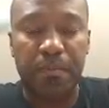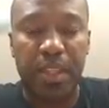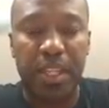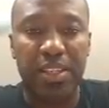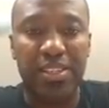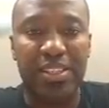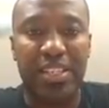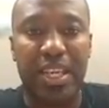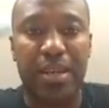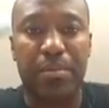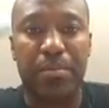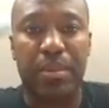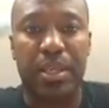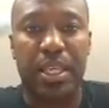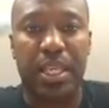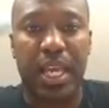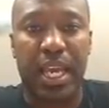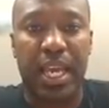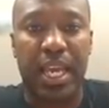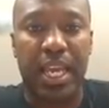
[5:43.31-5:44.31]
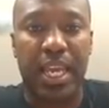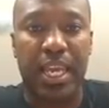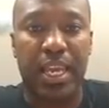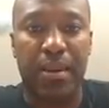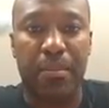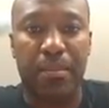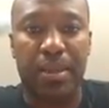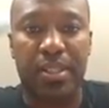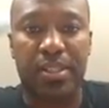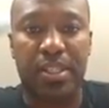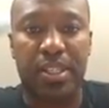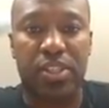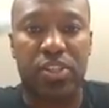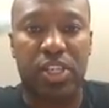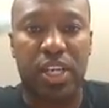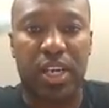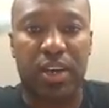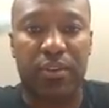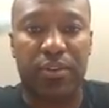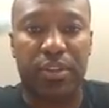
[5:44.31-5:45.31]
send me a message
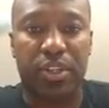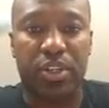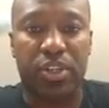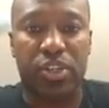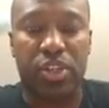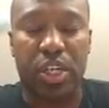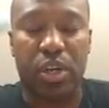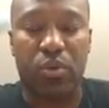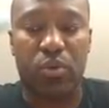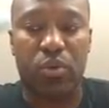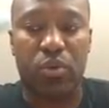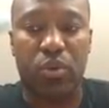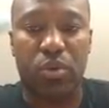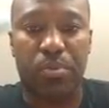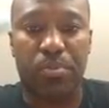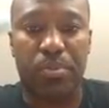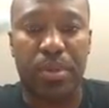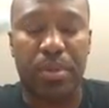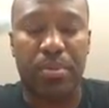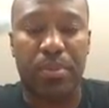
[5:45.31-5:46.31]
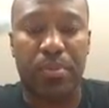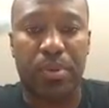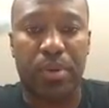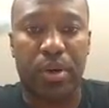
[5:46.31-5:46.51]
after the show, or maybe